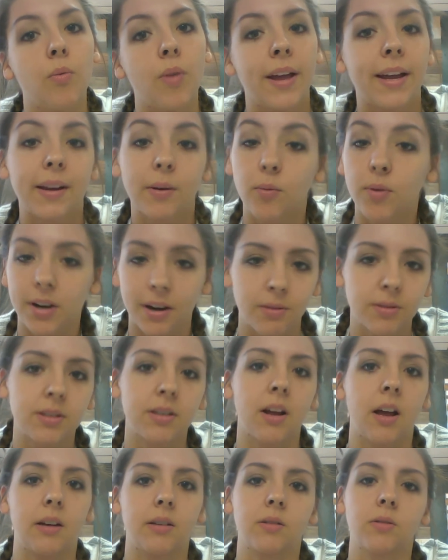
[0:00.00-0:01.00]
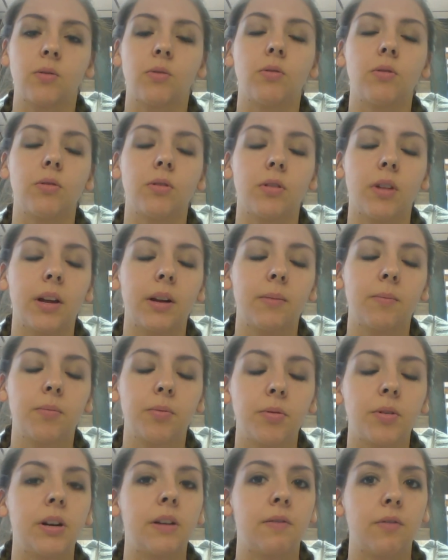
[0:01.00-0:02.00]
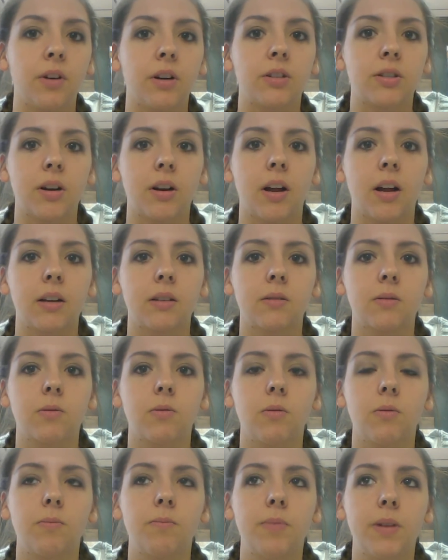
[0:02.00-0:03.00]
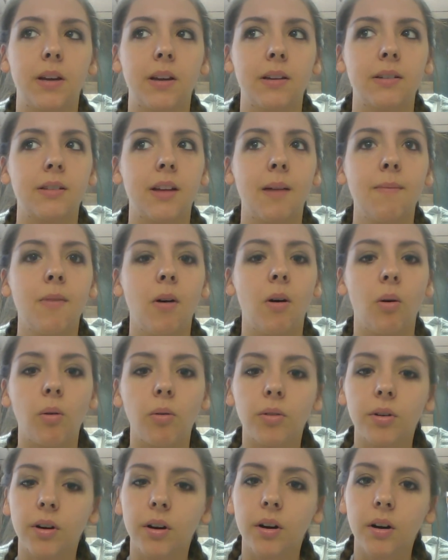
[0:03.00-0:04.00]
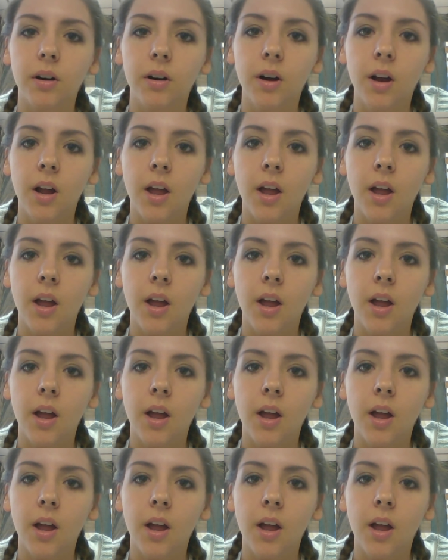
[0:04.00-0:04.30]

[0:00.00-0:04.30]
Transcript: like, when I was in high school or, like, pretty fresh out of high school, because I'm older